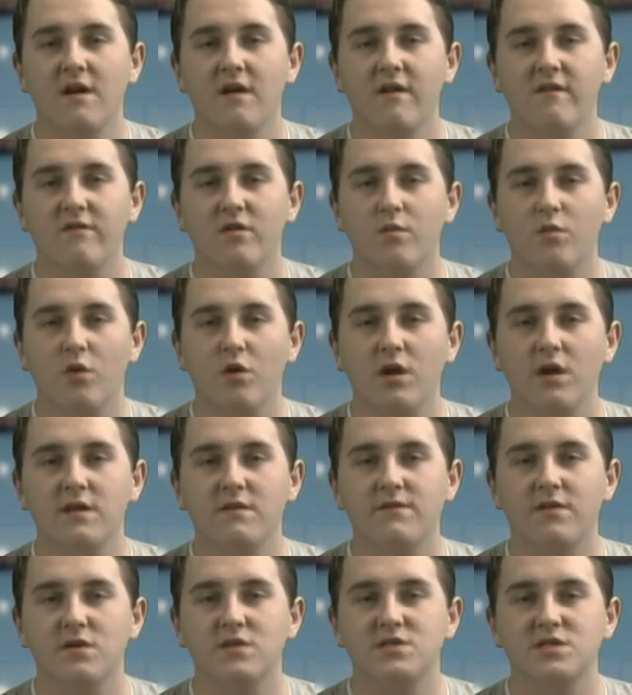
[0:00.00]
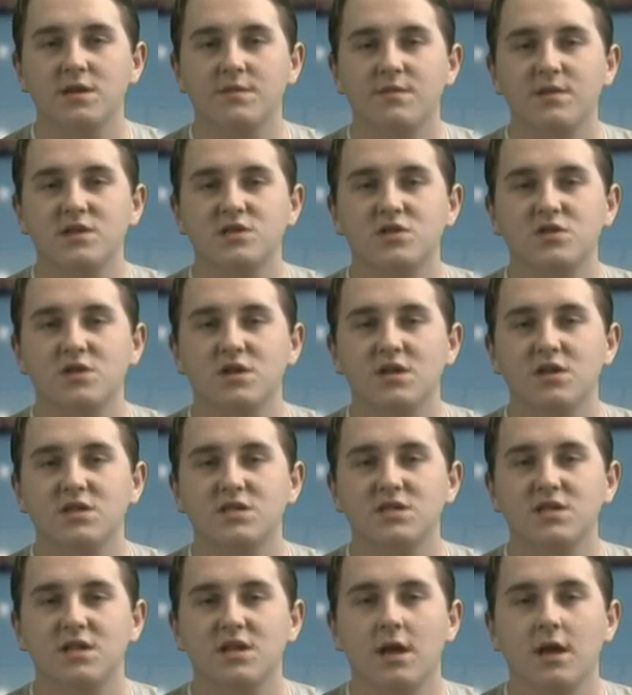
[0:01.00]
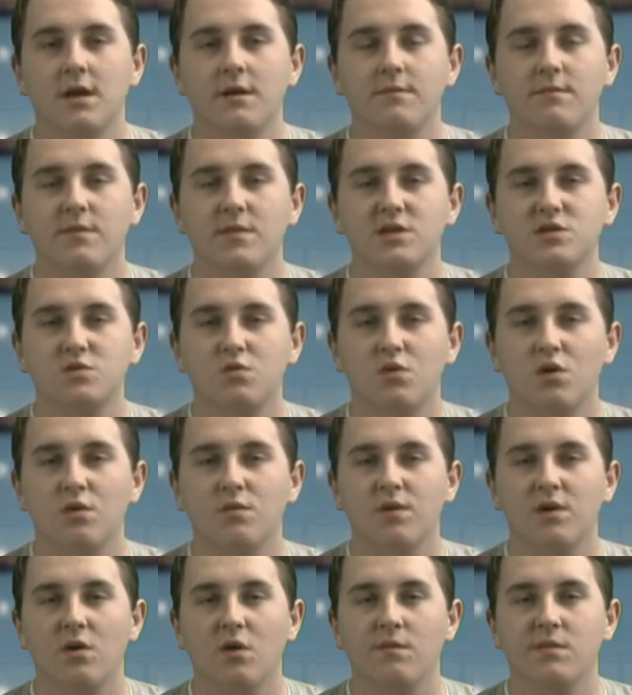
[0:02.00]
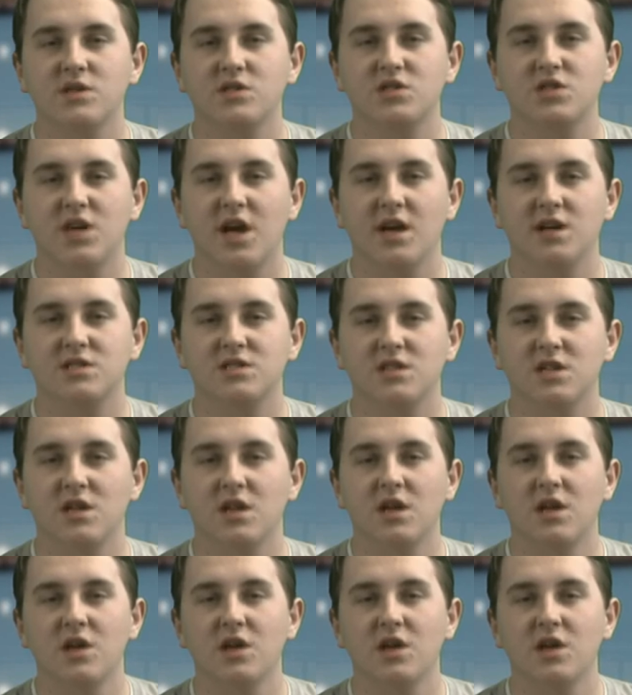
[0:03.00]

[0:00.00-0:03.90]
For more info, see Mr. Nielsen, Miss Warby, or Miss Jackson.